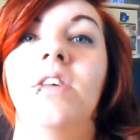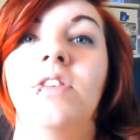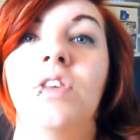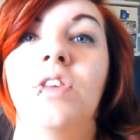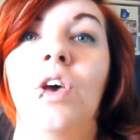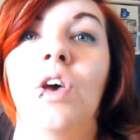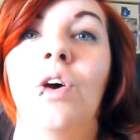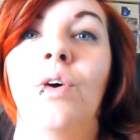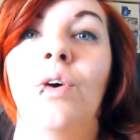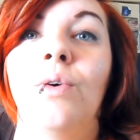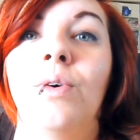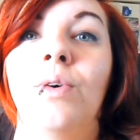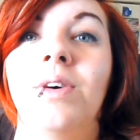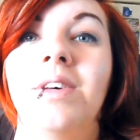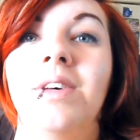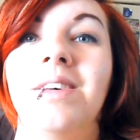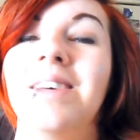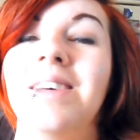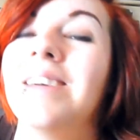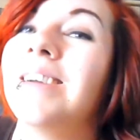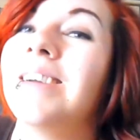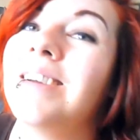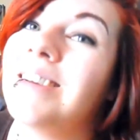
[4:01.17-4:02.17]
So
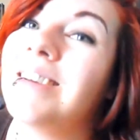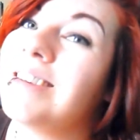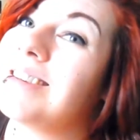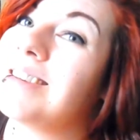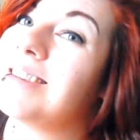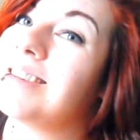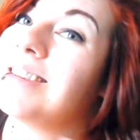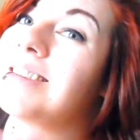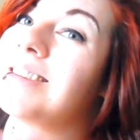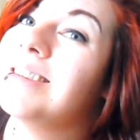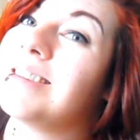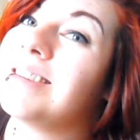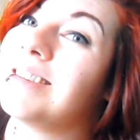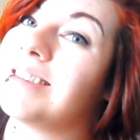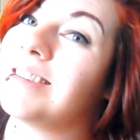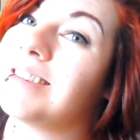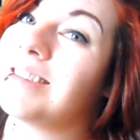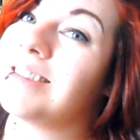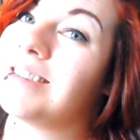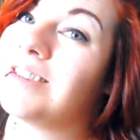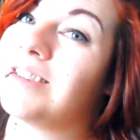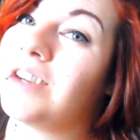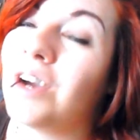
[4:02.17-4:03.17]

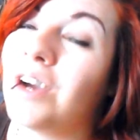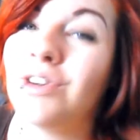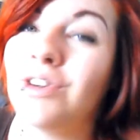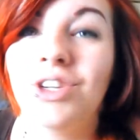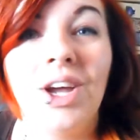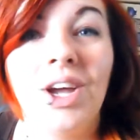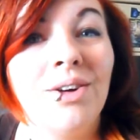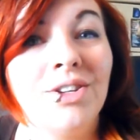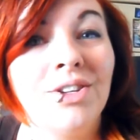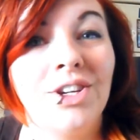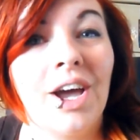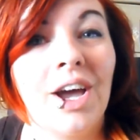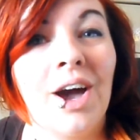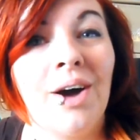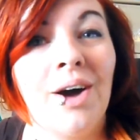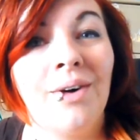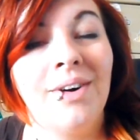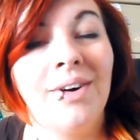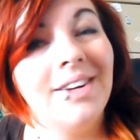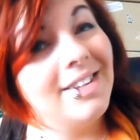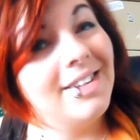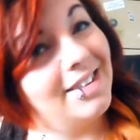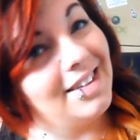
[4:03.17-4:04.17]
ciao ciao
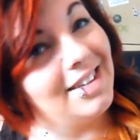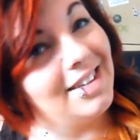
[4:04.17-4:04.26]
ciao,